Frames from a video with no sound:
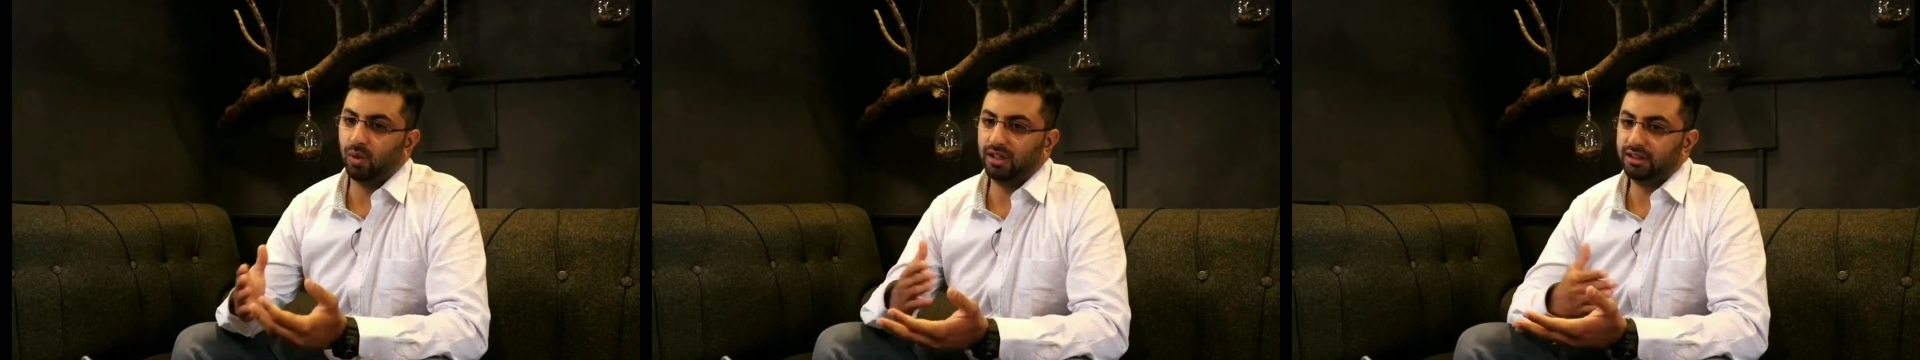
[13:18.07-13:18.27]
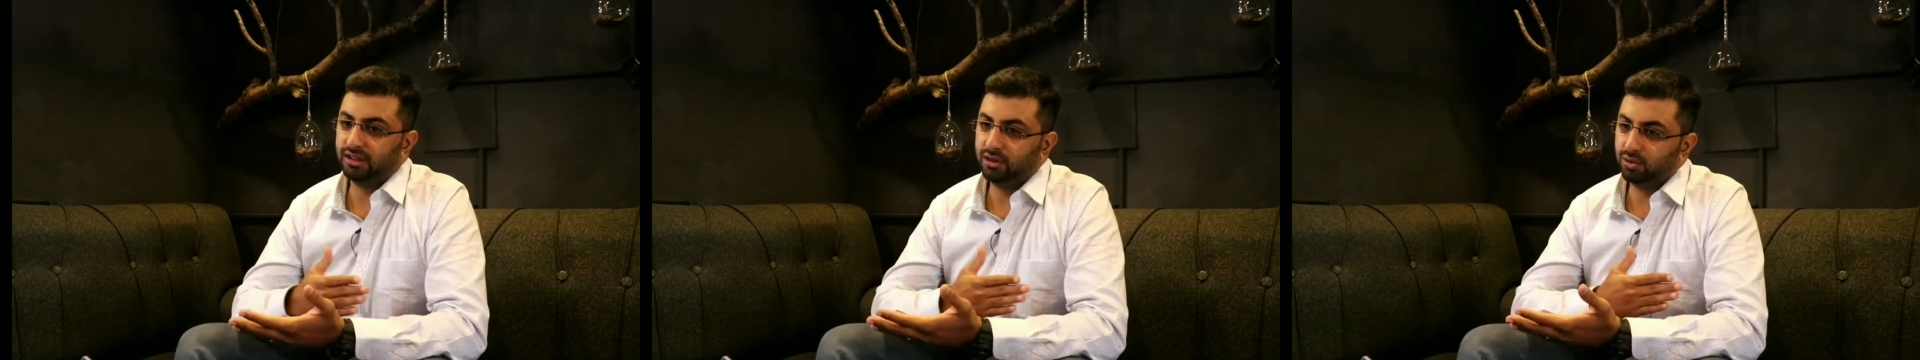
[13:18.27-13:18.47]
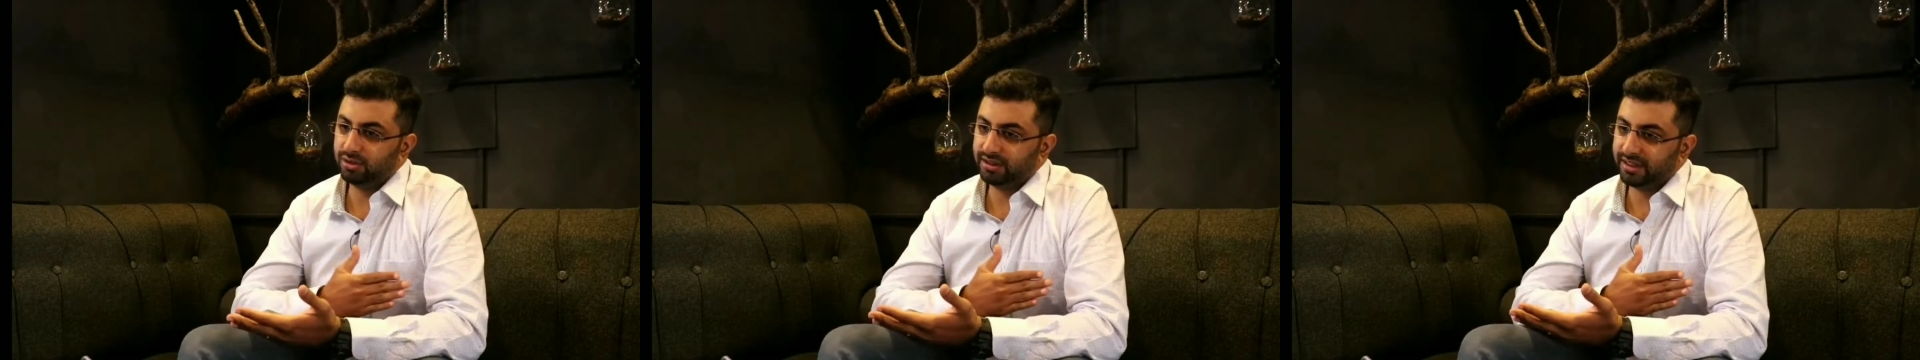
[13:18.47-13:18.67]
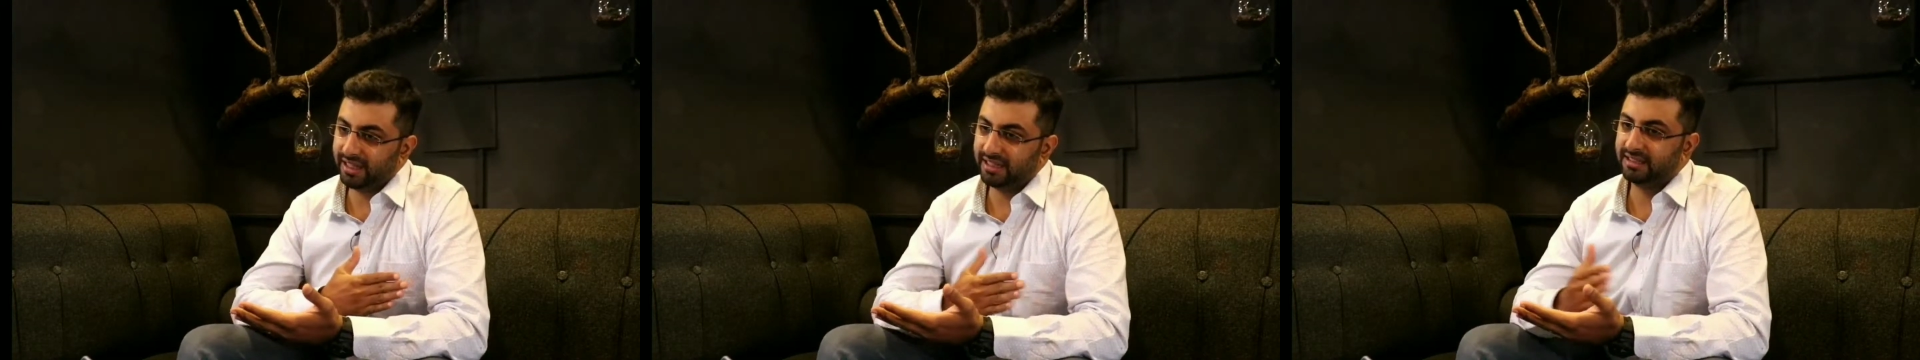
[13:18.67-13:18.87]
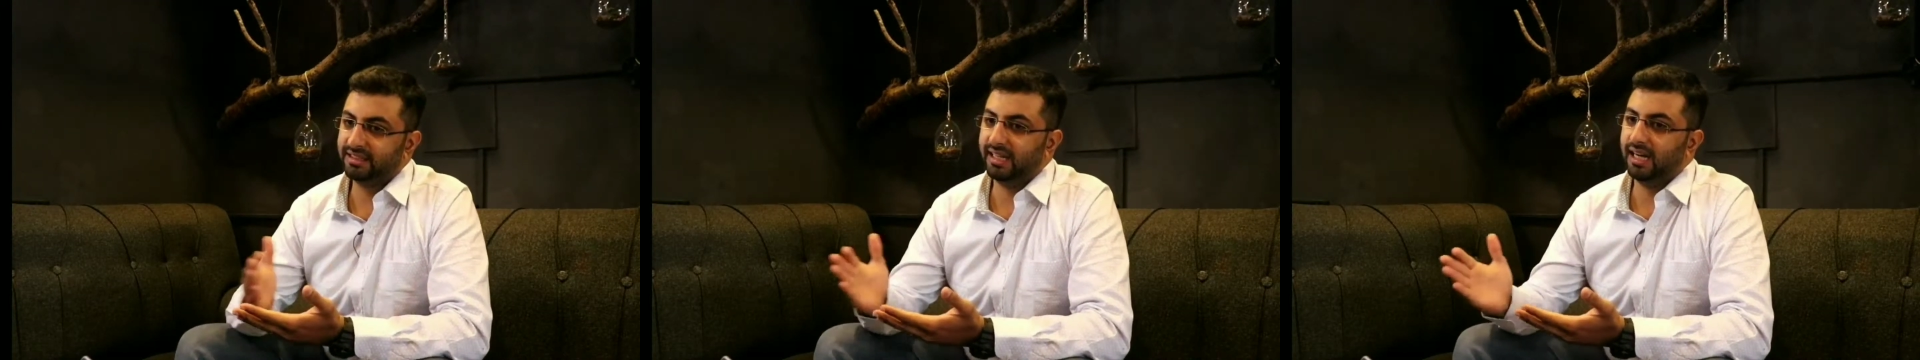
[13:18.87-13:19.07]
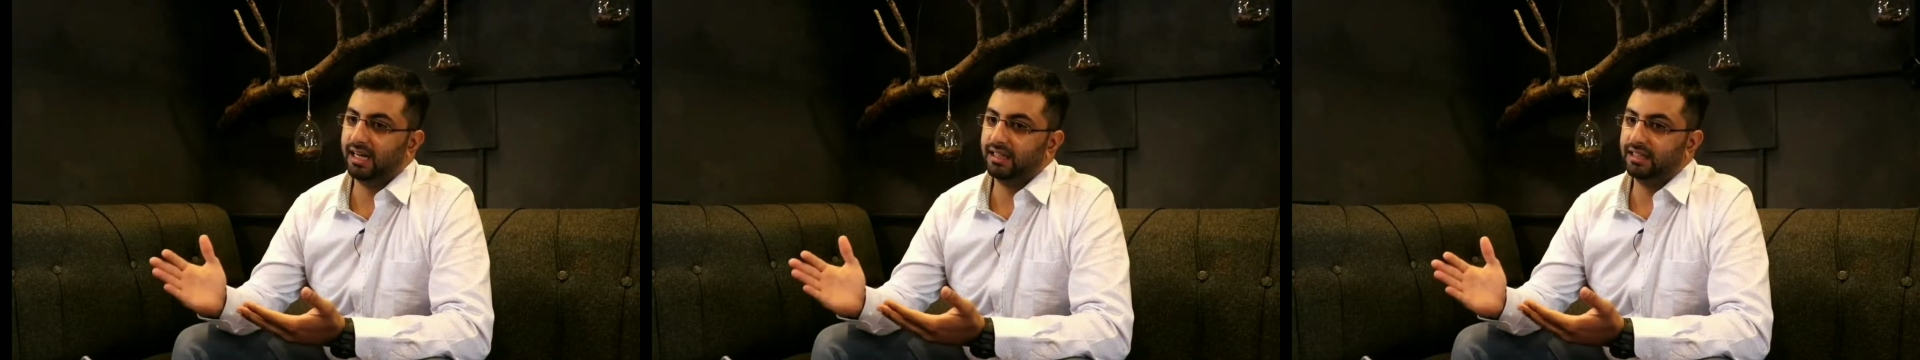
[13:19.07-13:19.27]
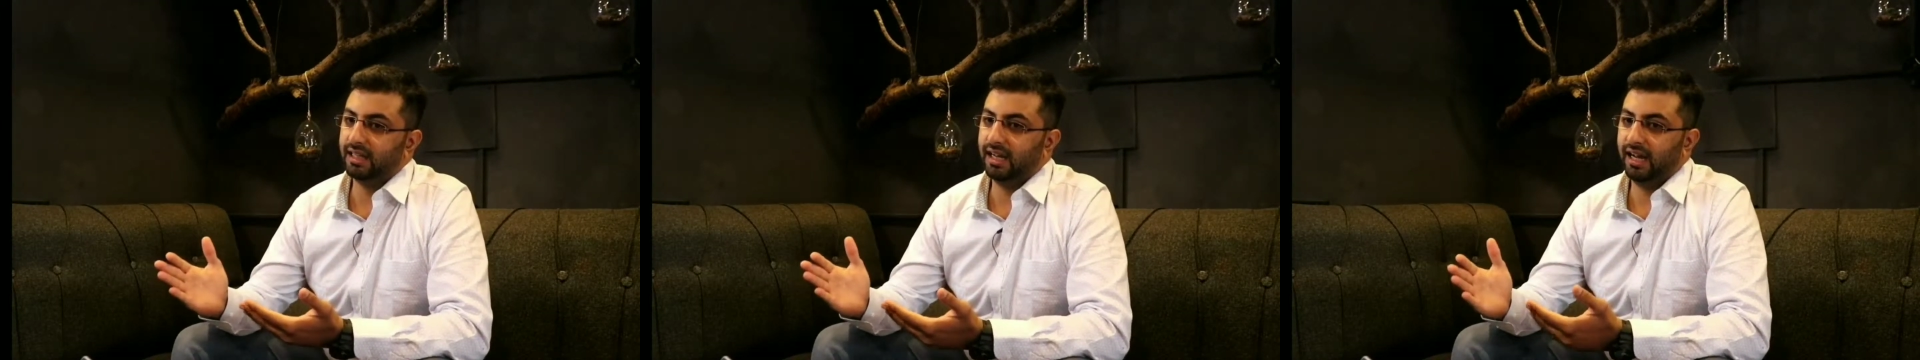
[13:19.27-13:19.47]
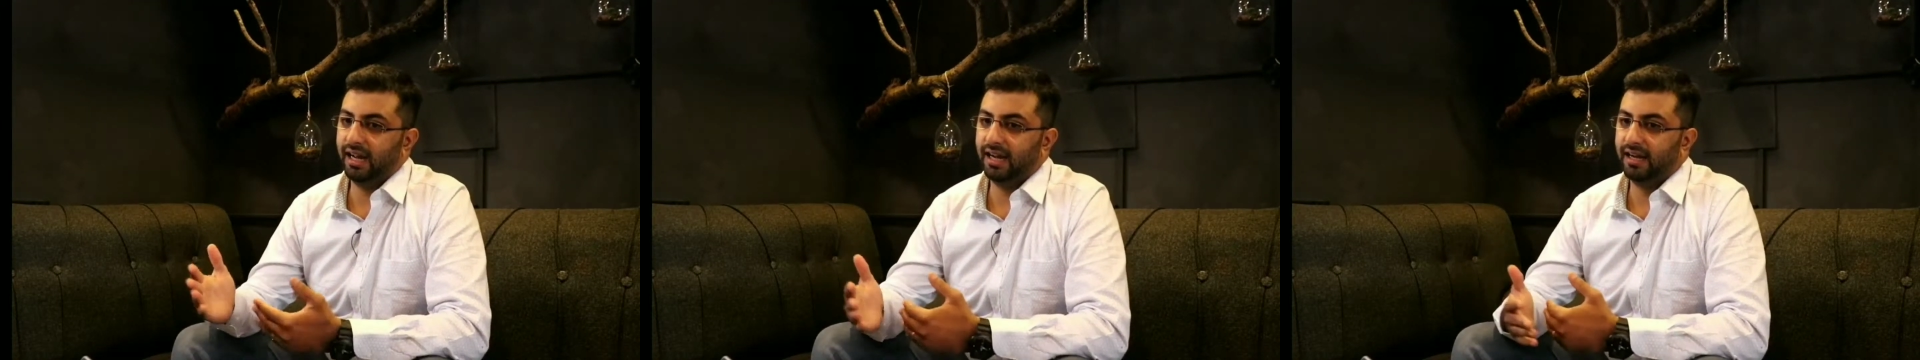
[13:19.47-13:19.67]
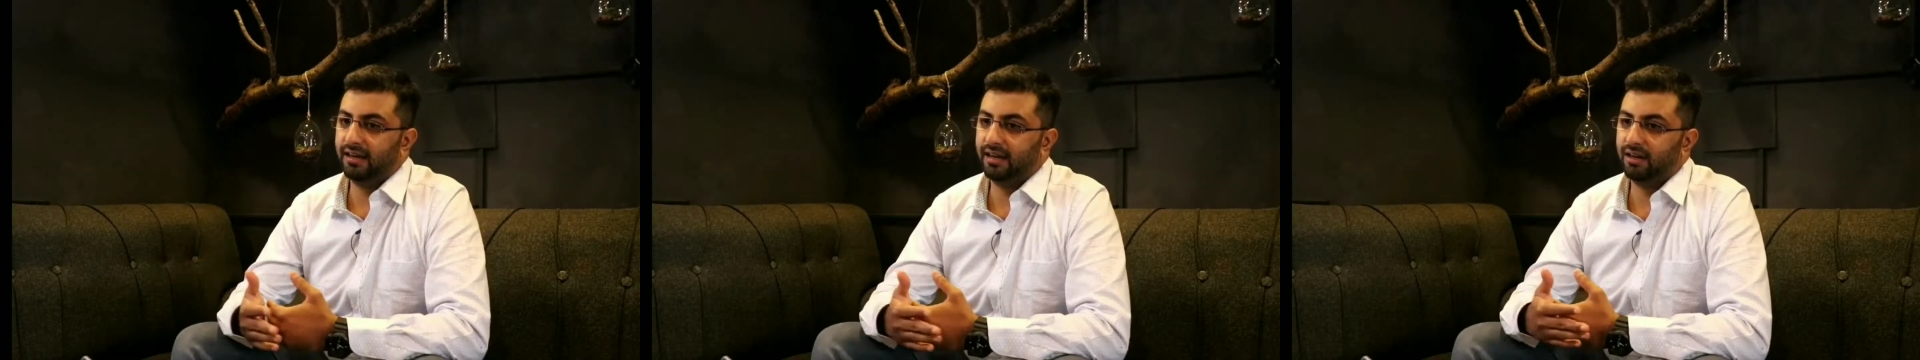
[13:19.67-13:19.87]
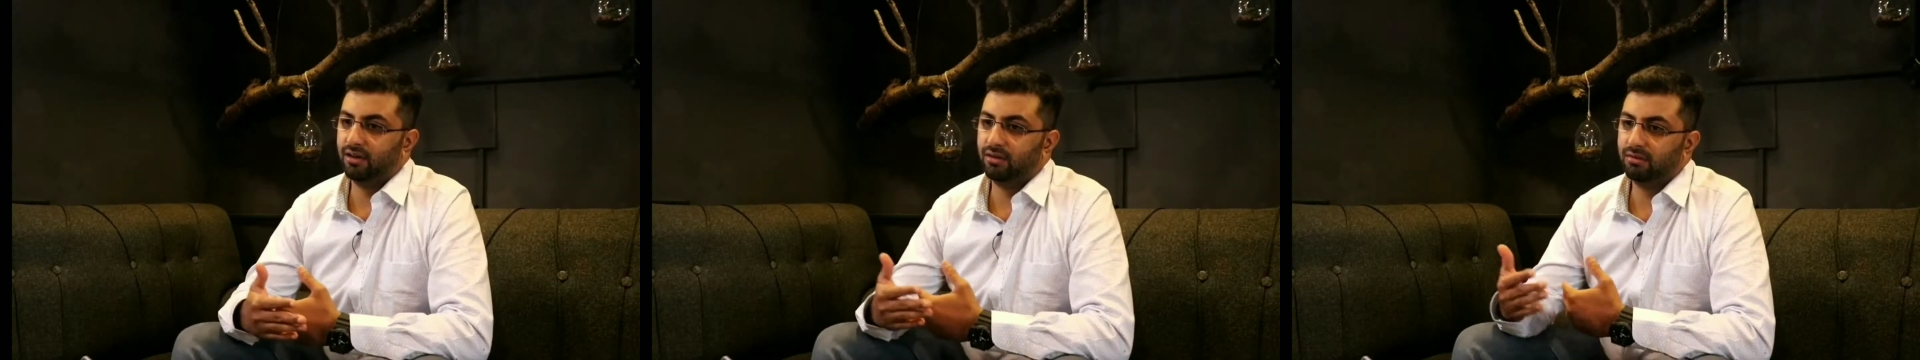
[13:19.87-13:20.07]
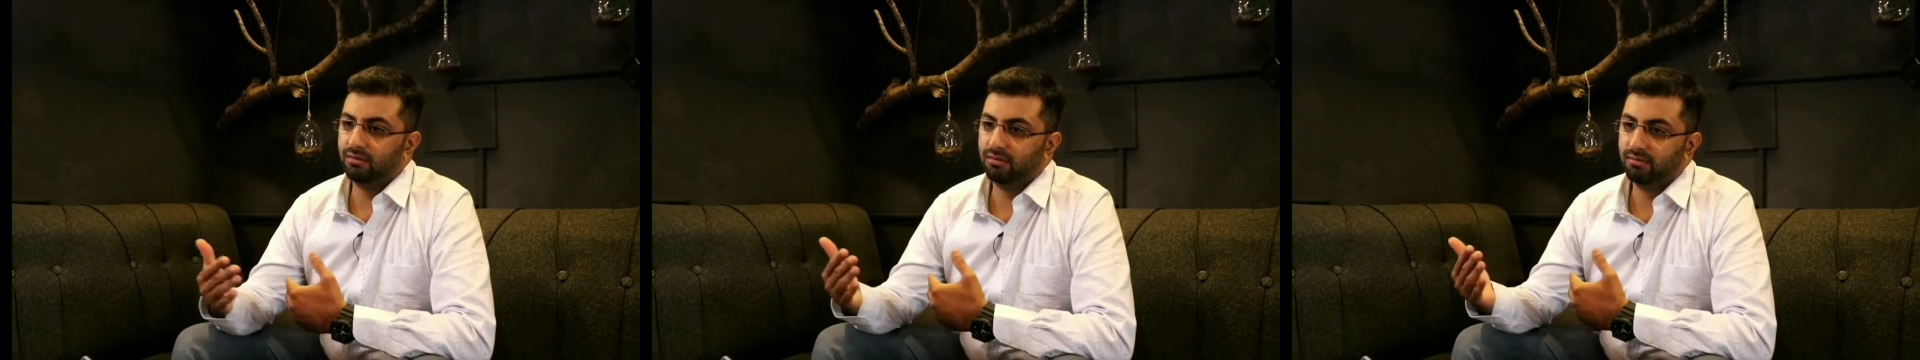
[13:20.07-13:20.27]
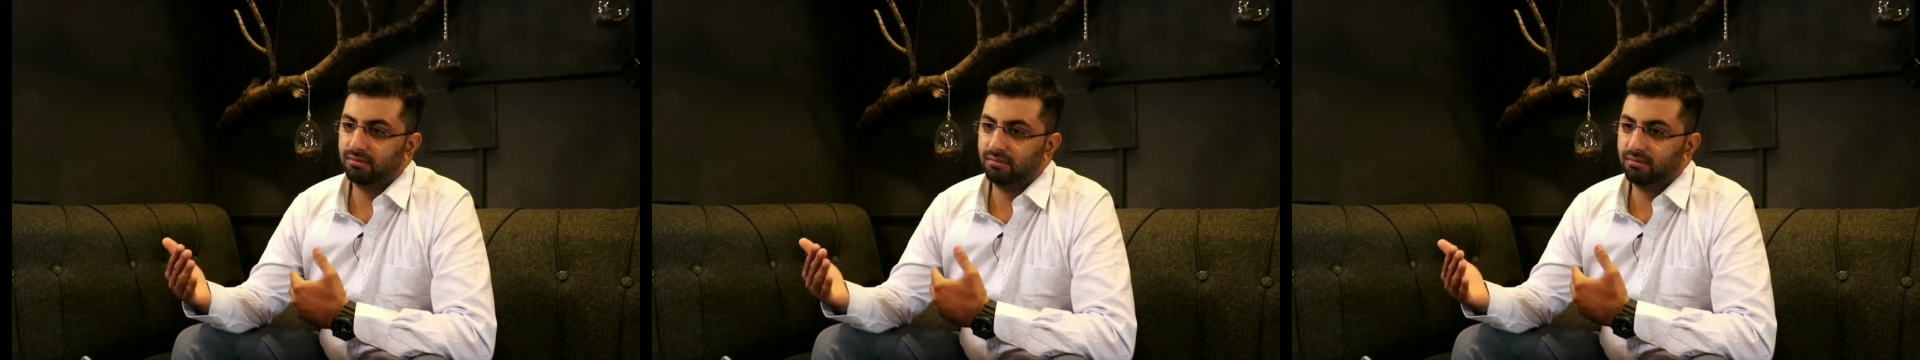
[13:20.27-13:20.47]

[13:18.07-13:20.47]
Yes, once you kickstart, and